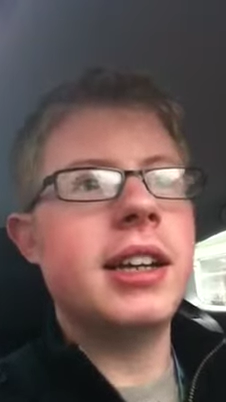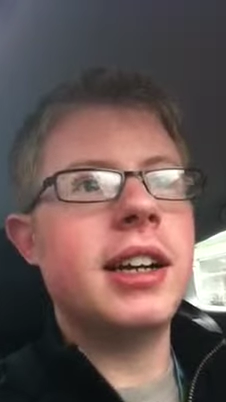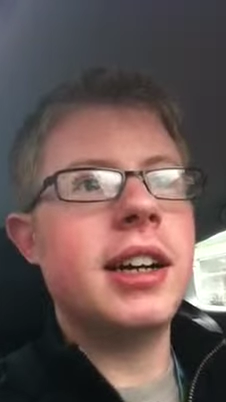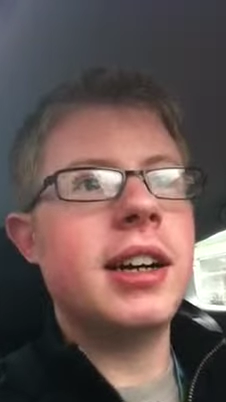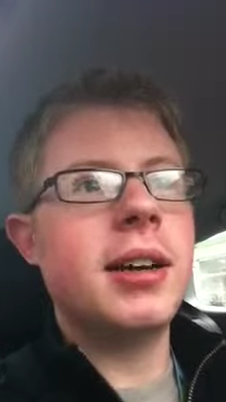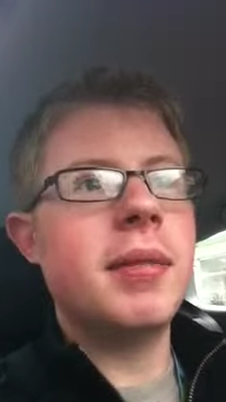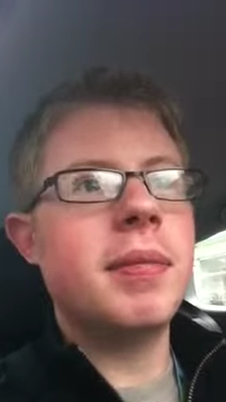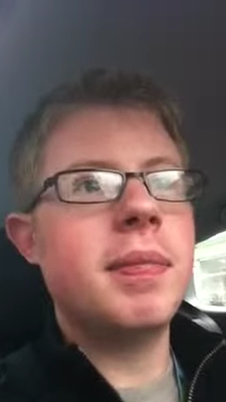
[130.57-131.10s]

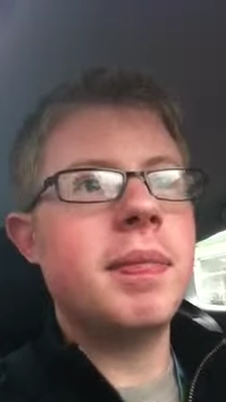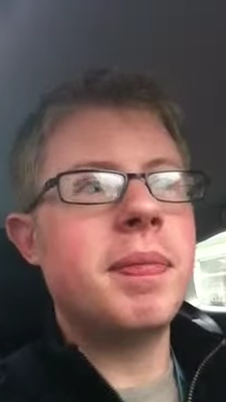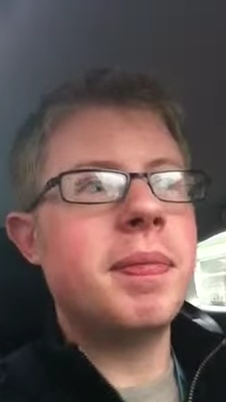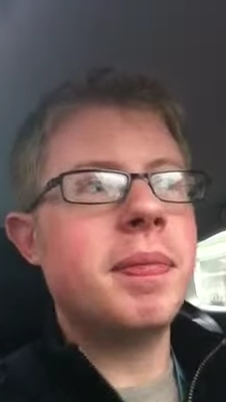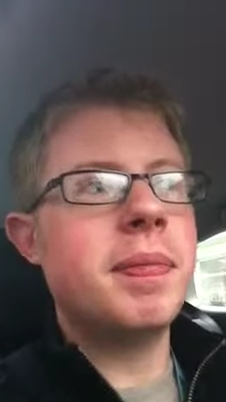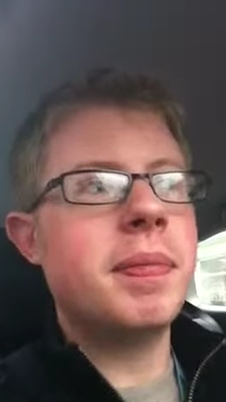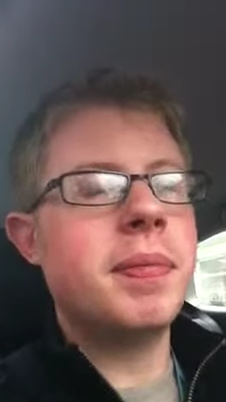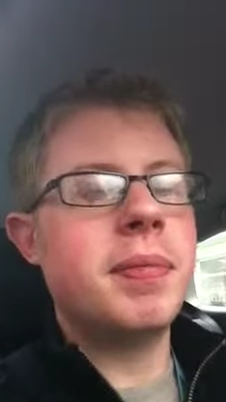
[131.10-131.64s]
Um,
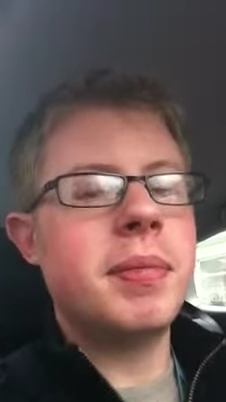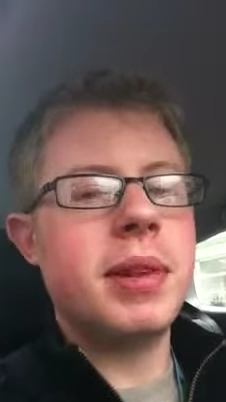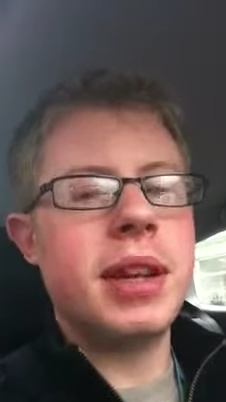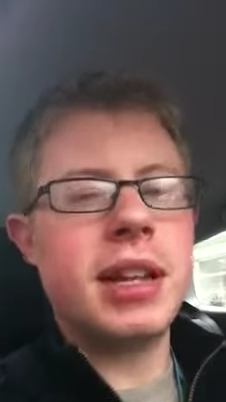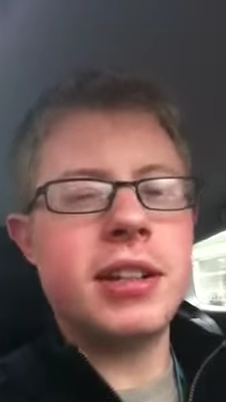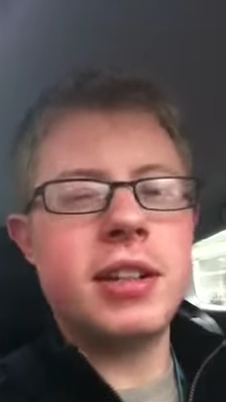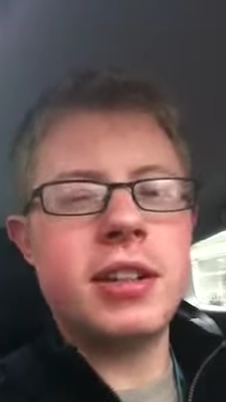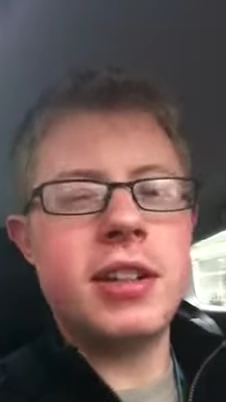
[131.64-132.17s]
but
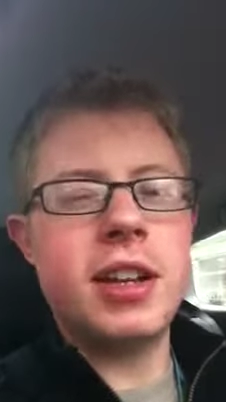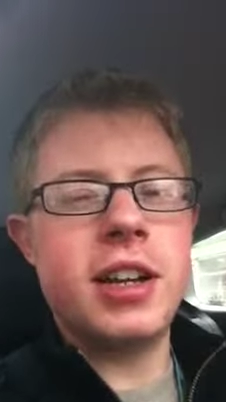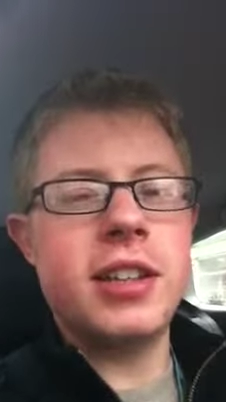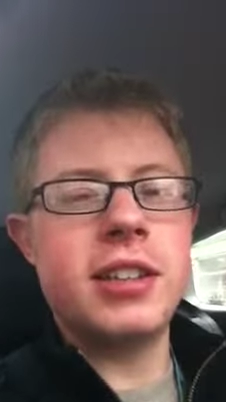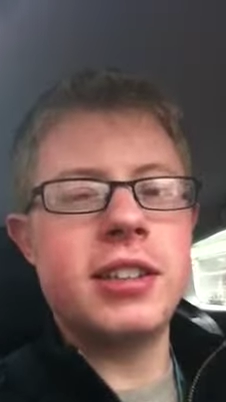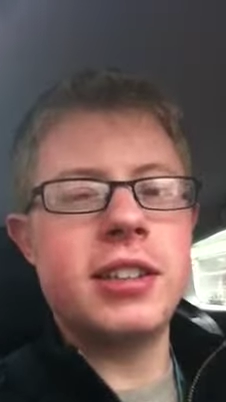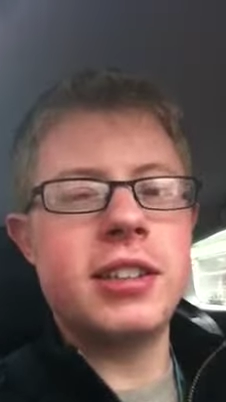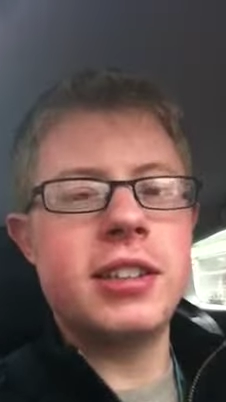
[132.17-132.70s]
that's not
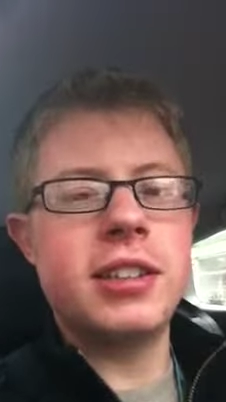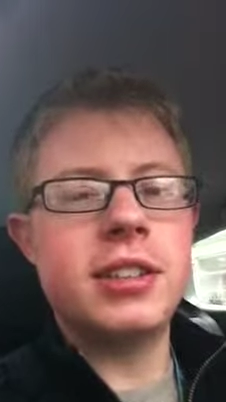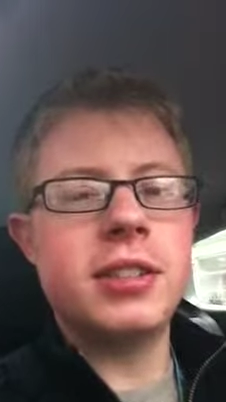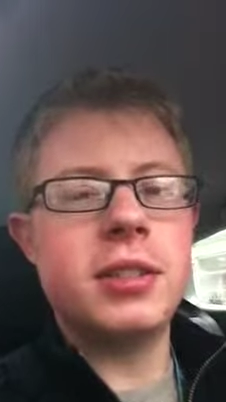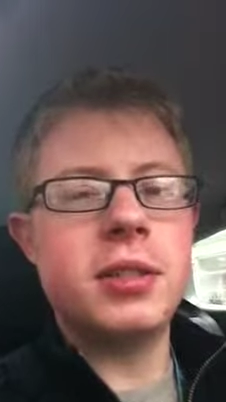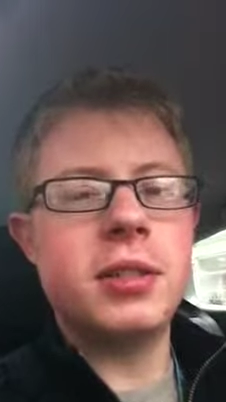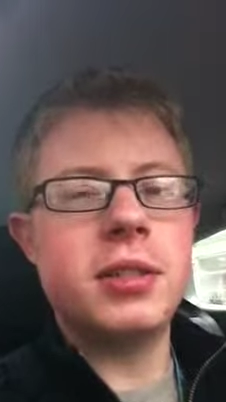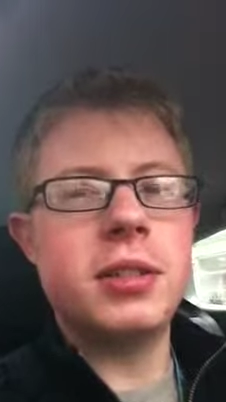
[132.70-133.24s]
nice.
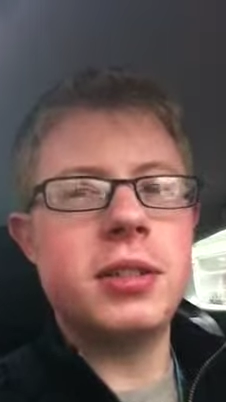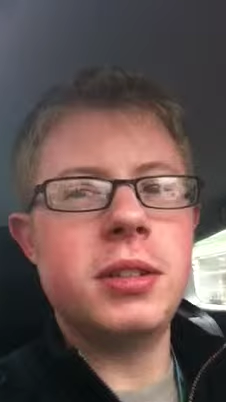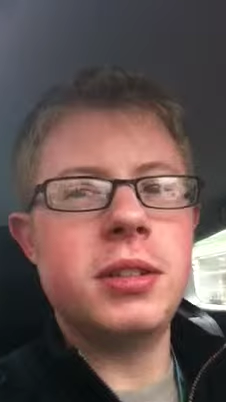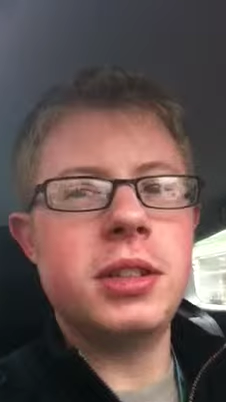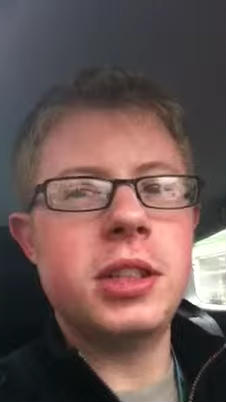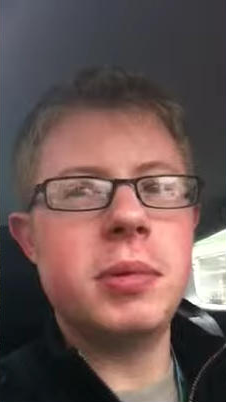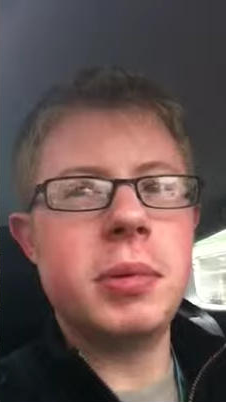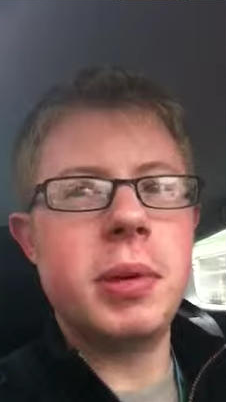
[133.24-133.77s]
Don't
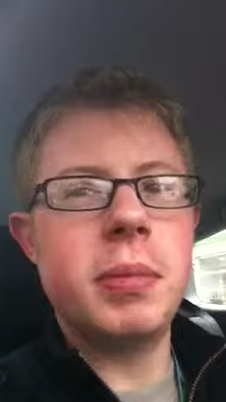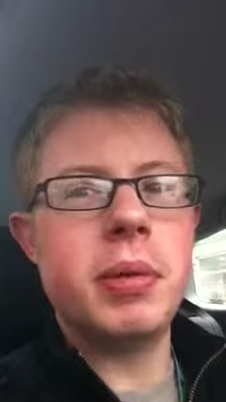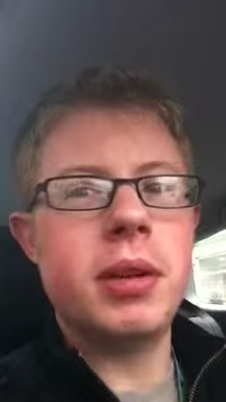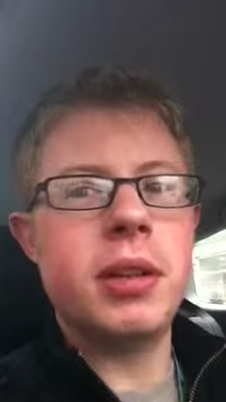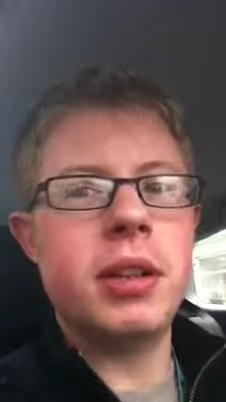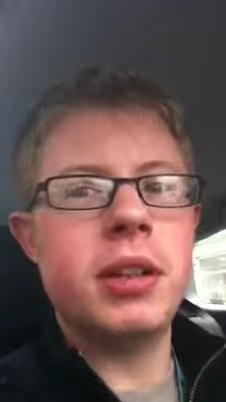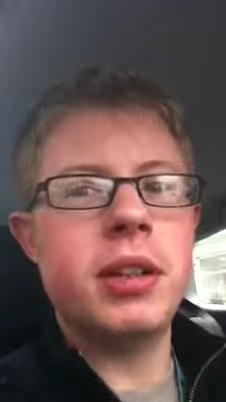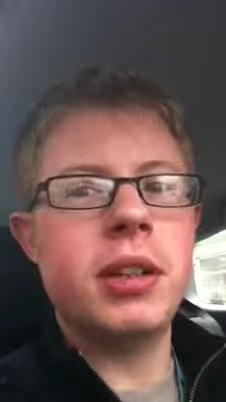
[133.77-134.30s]
don't judge
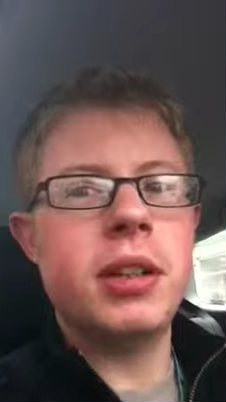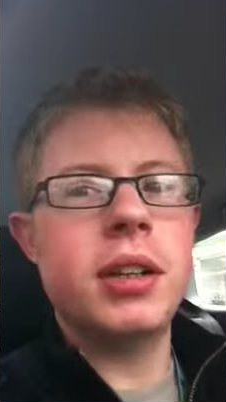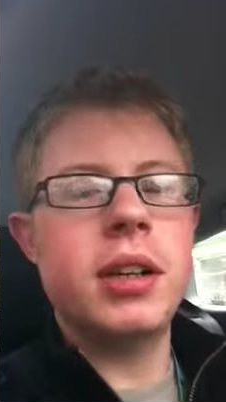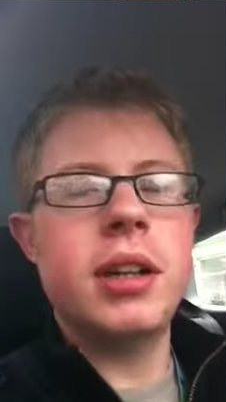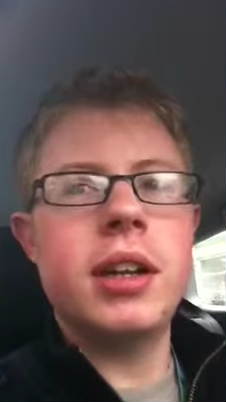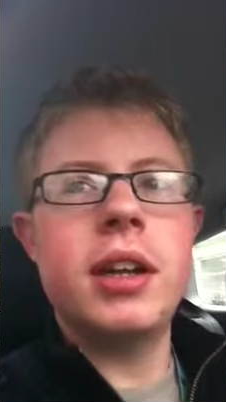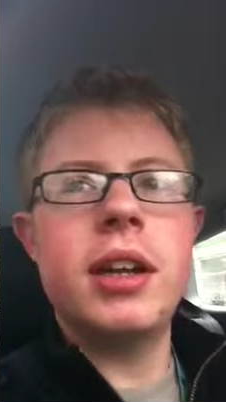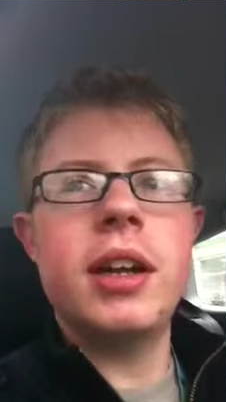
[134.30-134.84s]
people.
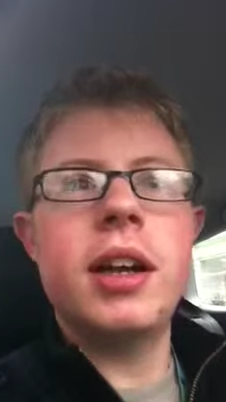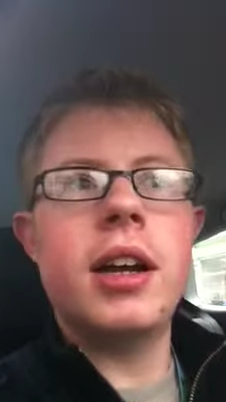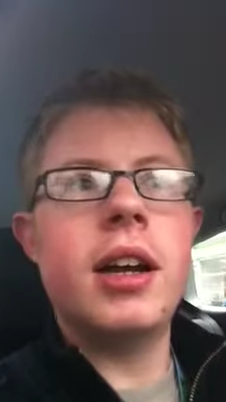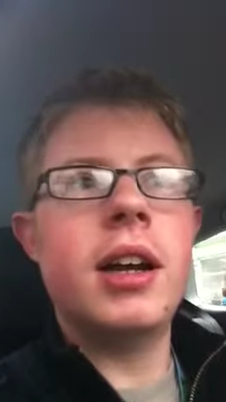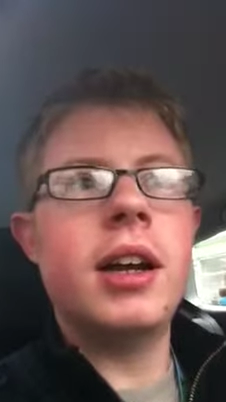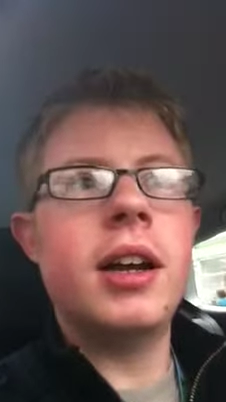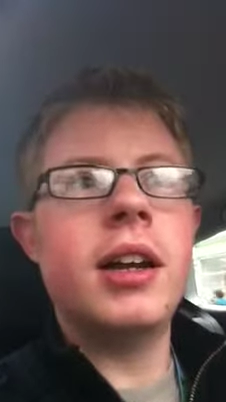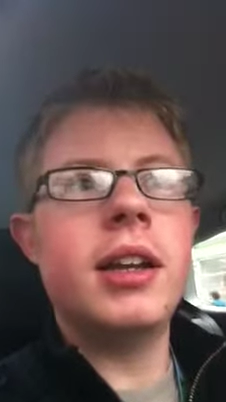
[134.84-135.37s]

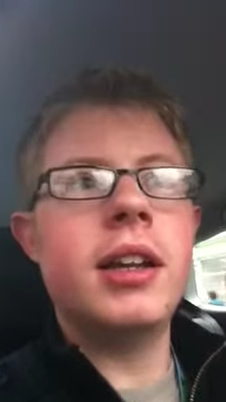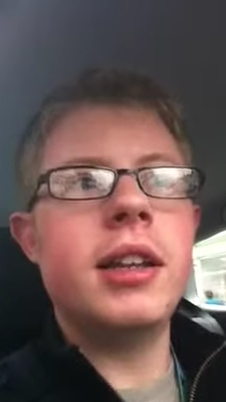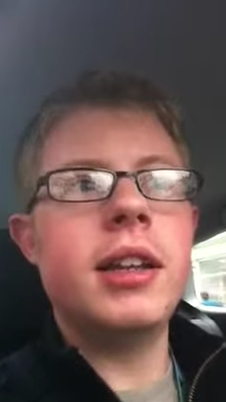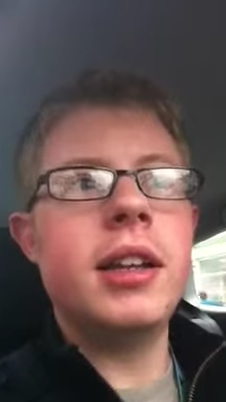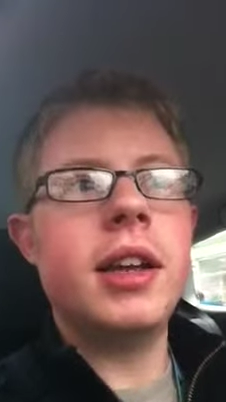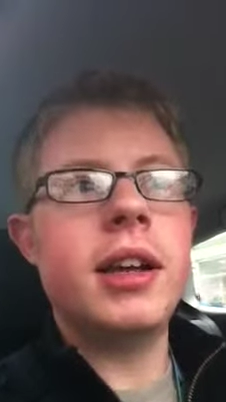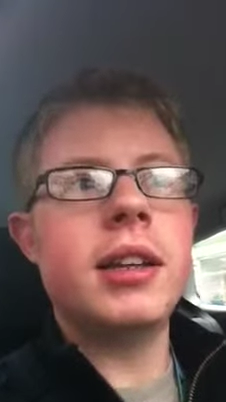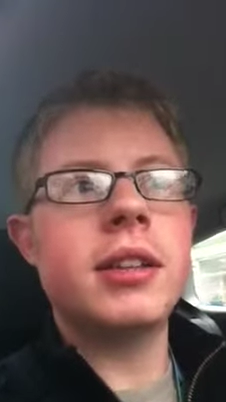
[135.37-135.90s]
Uh,
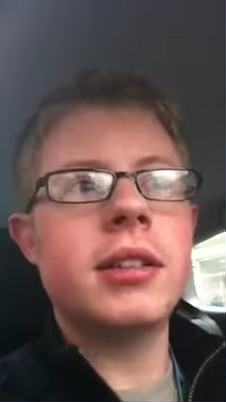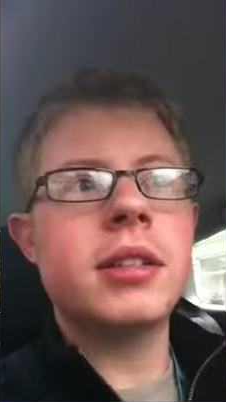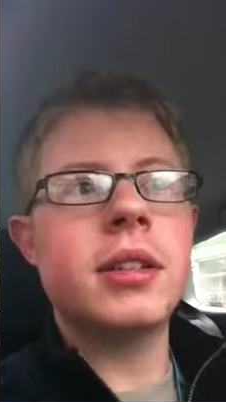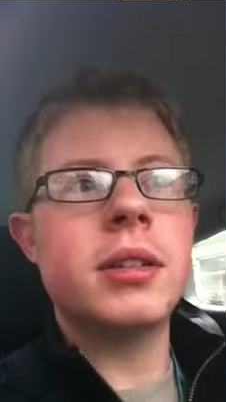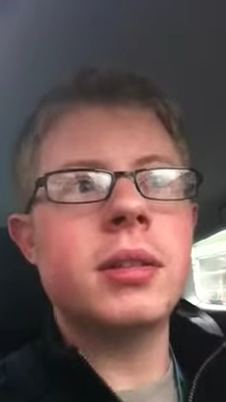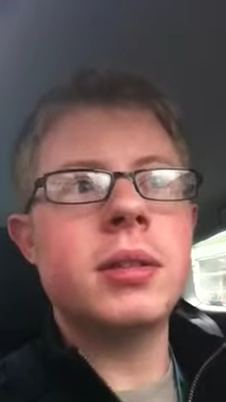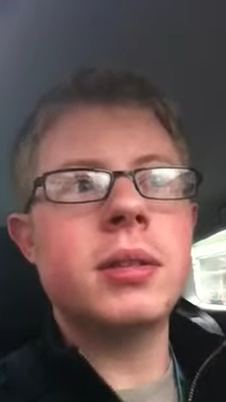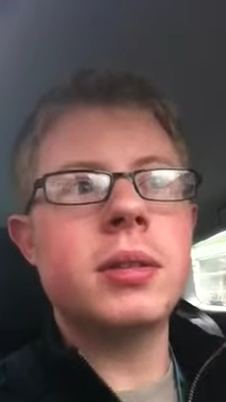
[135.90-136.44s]
yeah.
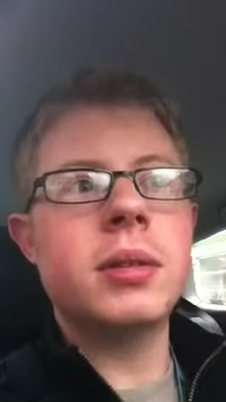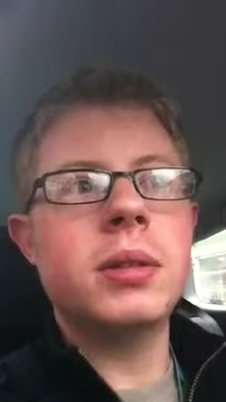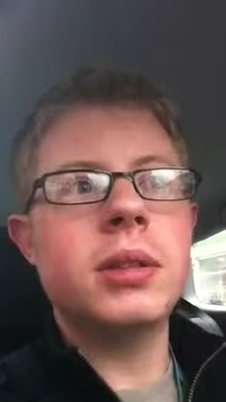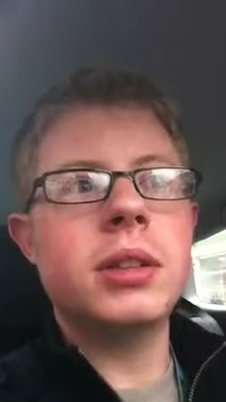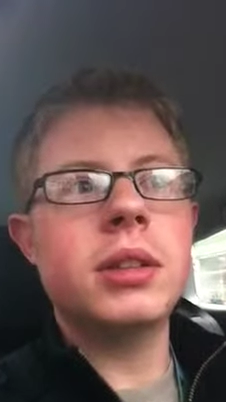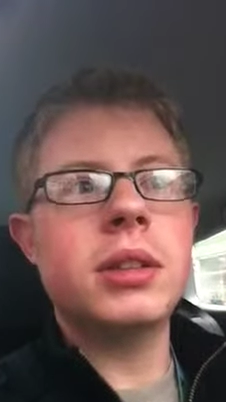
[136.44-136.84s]
So